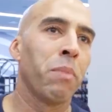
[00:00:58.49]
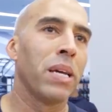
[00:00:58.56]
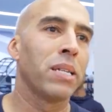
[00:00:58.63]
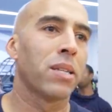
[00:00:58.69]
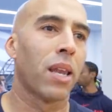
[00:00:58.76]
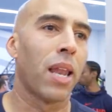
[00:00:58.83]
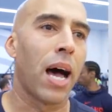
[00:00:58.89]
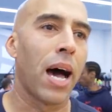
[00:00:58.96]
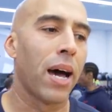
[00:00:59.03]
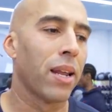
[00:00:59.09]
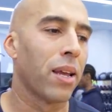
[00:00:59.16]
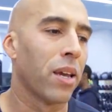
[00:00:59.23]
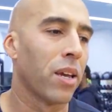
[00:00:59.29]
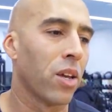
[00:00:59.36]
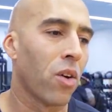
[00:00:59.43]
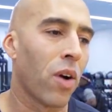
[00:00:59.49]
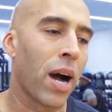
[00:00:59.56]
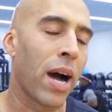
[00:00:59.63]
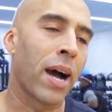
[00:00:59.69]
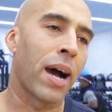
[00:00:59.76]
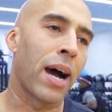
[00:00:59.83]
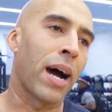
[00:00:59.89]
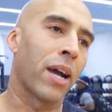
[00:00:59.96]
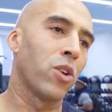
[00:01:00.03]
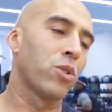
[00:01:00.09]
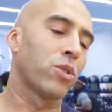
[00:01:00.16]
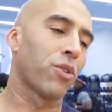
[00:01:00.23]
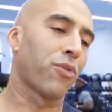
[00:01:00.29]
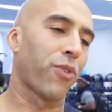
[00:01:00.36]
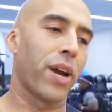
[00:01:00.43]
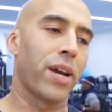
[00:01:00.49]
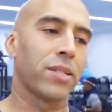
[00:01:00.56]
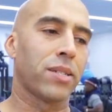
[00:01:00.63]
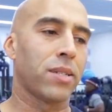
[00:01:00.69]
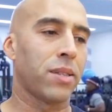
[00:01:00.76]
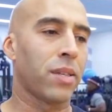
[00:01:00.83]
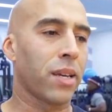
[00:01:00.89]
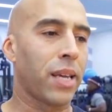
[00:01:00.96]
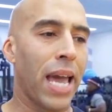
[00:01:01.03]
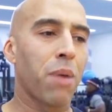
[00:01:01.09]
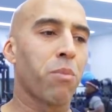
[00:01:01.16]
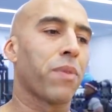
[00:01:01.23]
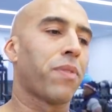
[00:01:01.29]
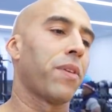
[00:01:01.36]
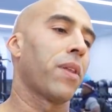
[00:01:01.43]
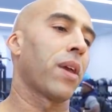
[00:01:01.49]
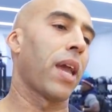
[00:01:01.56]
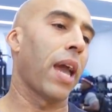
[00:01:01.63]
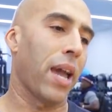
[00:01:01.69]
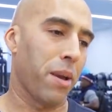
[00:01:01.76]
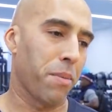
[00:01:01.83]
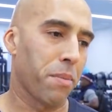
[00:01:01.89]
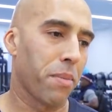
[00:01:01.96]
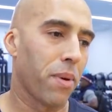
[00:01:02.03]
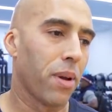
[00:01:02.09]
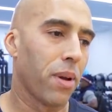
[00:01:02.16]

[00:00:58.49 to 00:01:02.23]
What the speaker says: means a lot. You know, I use the phrase, the game within the game.